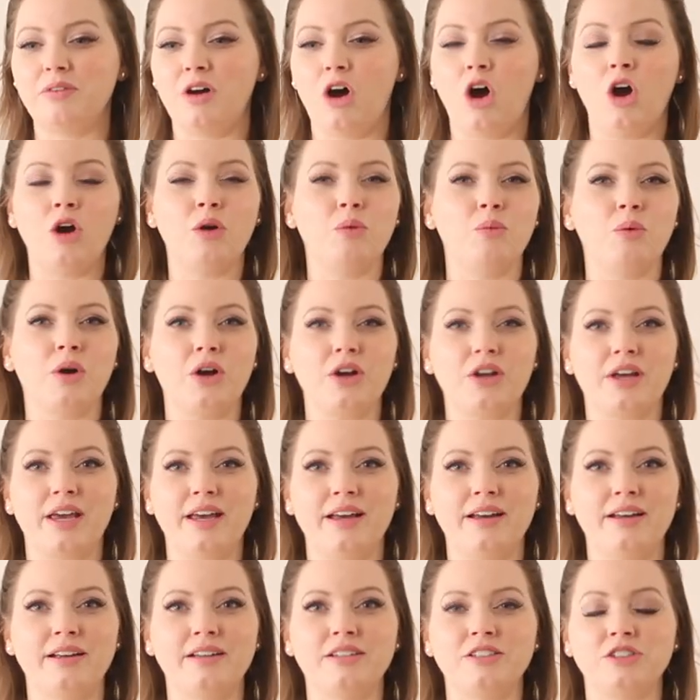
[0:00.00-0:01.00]
artwork
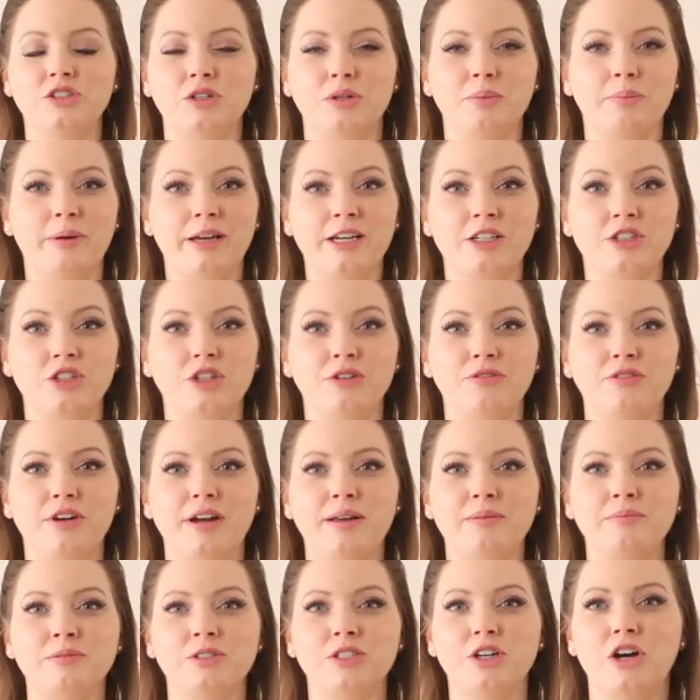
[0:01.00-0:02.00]
is or picture
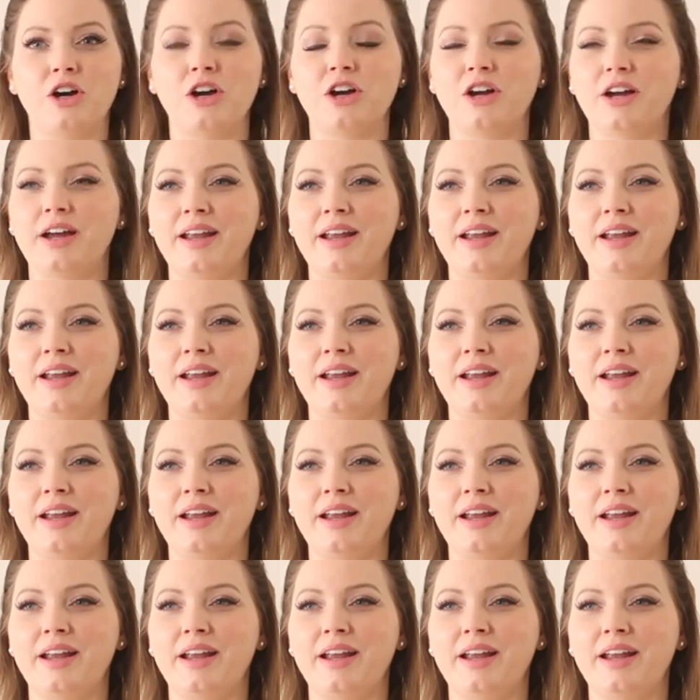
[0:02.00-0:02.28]
frames are,